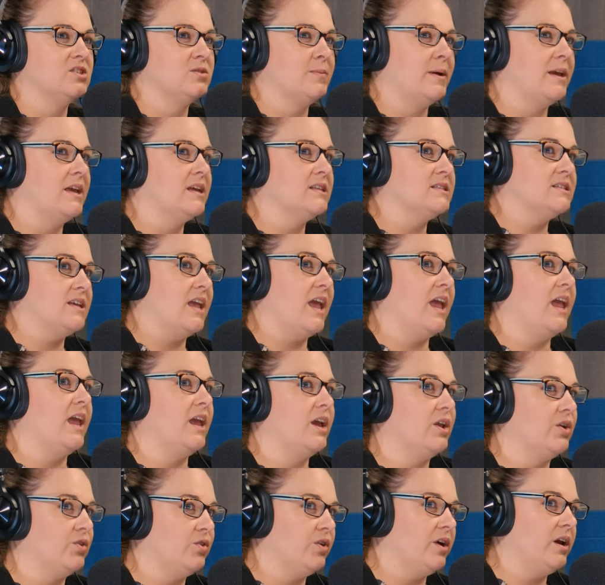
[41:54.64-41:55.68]
So my kids
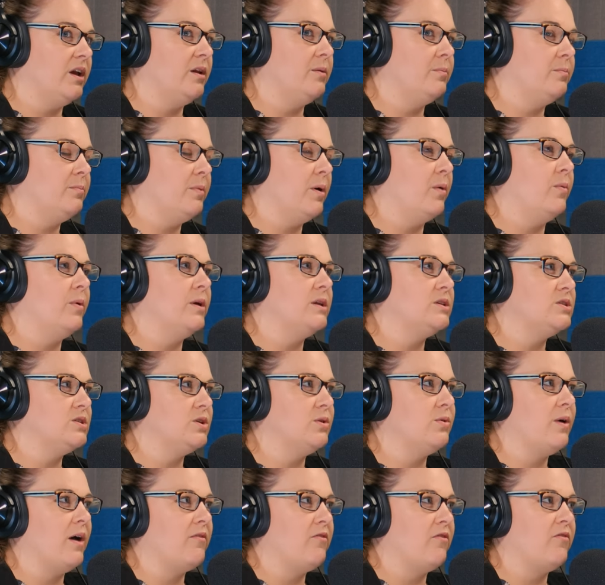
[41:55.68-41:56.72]
can read, but we
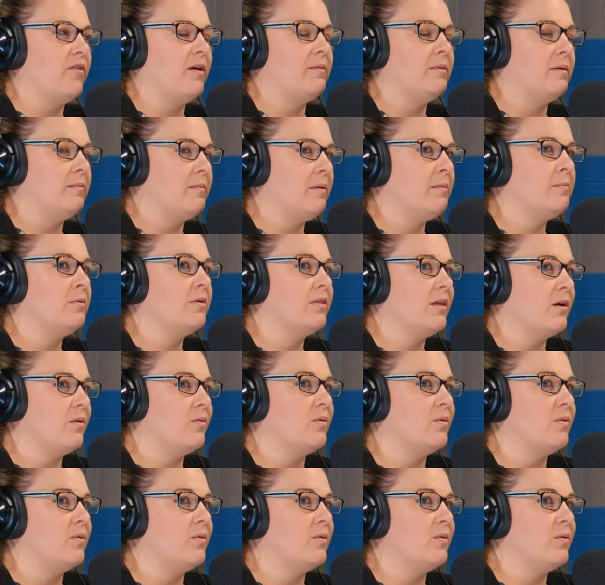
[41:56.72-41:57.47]
do have a family member that